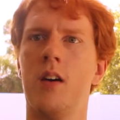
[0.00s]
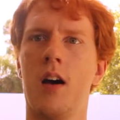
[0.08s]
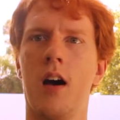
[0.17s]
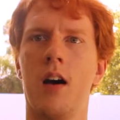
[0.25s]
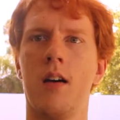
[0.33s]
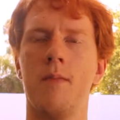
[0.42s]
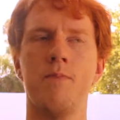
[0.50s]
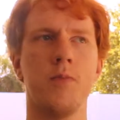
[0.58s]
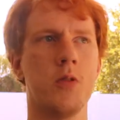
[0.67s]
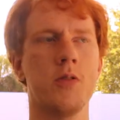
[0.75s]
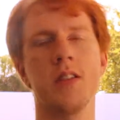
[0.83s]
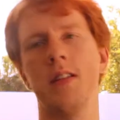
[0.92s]

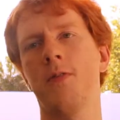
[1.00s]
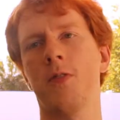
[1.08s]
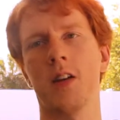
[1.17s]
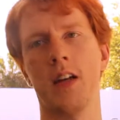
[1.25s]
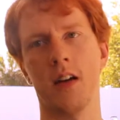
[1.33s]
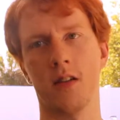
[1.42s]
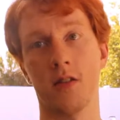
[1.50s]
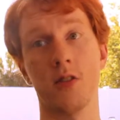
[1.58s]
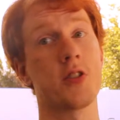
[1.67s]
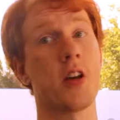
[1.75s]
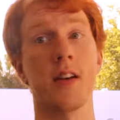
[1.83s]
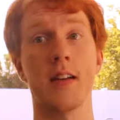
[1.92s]
who is a different character.
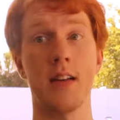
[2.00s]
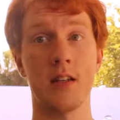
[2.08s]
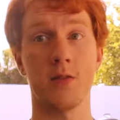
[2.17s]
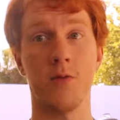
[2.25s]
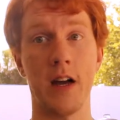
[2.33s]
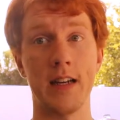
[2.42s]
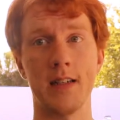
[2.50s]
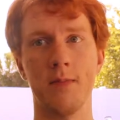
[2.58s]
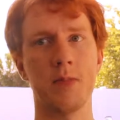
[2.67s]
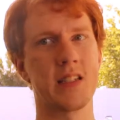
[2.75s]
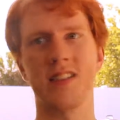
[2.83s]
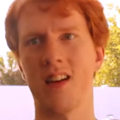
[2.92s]
Sonic does fight
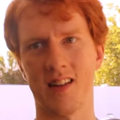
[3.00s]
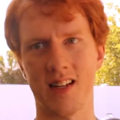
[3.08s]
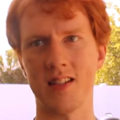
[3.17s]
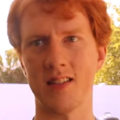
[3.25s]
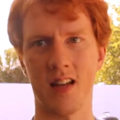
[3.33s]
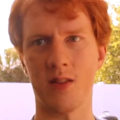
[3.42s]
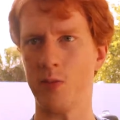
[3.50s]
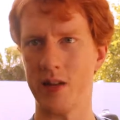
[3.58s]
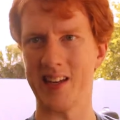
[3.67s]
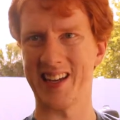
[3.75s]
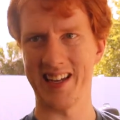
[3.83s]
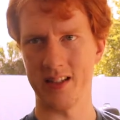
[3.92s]
him, but Sonic is not the
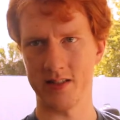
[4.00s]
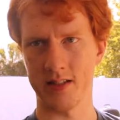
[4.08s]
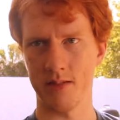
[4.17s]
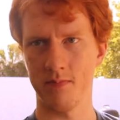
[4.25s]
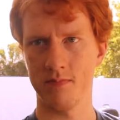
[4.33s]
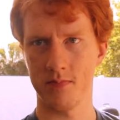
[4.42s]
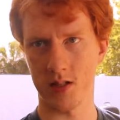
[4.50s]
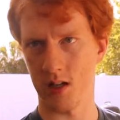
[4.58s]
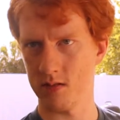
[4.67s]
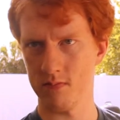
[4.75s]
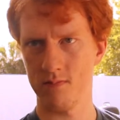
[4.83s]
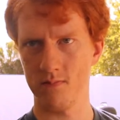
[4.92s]
one that kills him, so.
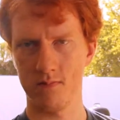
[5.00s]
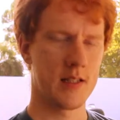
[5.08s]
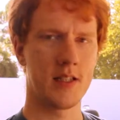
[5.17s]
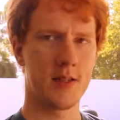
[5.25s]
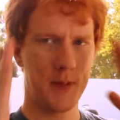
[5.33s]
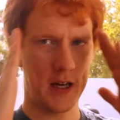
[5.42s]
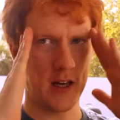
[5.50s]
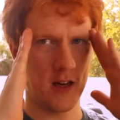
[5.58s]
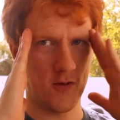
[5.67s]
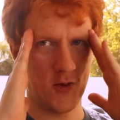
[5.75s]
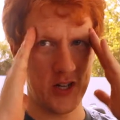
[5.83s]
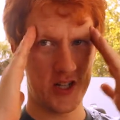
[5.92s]
Speaking
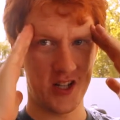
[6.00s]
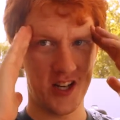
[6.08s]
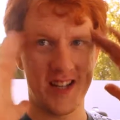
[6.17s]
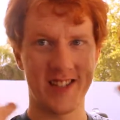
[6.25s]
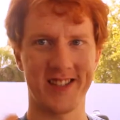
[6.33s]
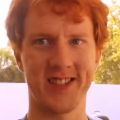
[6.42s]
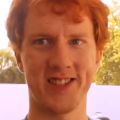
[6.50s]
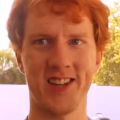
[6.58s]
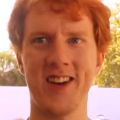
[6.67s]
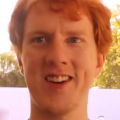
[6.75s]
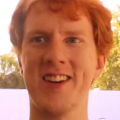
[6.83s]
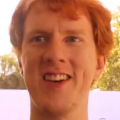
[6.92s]
of which,
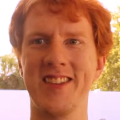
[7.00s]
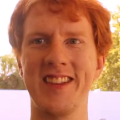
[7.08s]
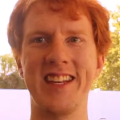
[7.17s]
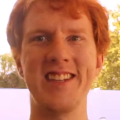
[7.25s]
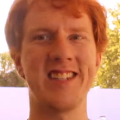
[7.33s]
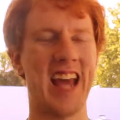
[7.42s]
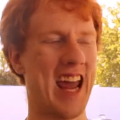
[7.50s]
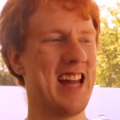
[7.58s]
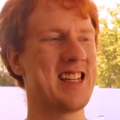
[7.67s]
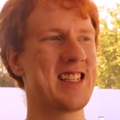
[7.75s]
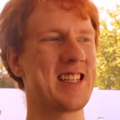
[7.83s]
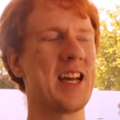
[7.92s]
Sonic Unleashed
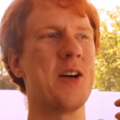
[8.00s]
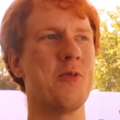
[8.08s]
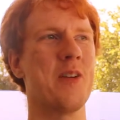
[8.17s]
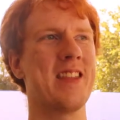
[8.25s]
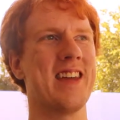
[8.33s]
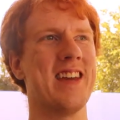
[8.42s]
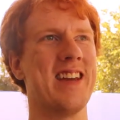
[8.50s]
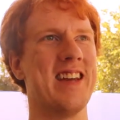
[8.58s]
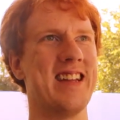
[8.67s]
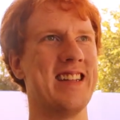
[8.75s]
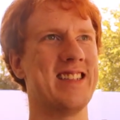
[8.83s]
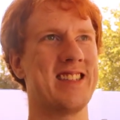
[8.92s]
ends with
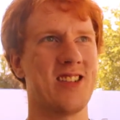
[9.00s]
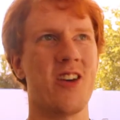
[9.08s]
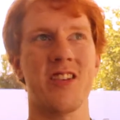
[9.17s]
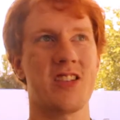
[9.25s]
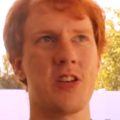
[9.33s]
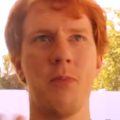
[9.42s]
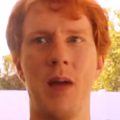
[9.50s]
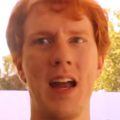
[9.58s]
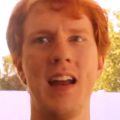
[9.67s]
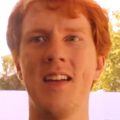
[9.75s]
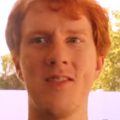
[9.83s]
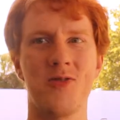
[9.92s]
Sonic's
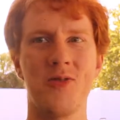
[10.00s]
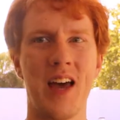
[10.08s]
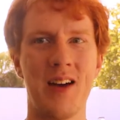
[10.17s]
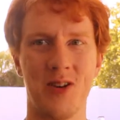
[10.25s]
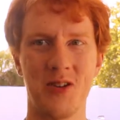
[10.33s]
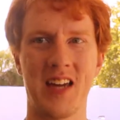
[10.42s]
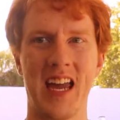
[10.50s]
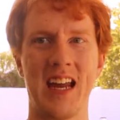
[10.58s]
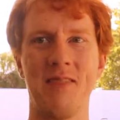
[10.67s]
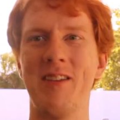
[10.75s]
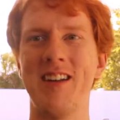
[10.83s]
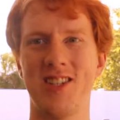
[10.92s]
companion through that whole
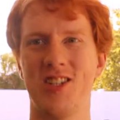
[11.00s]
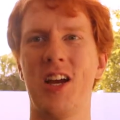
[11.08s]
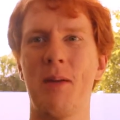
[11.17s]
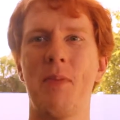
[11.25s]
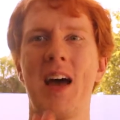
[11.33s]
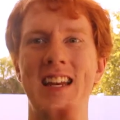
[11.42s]
game, Chip,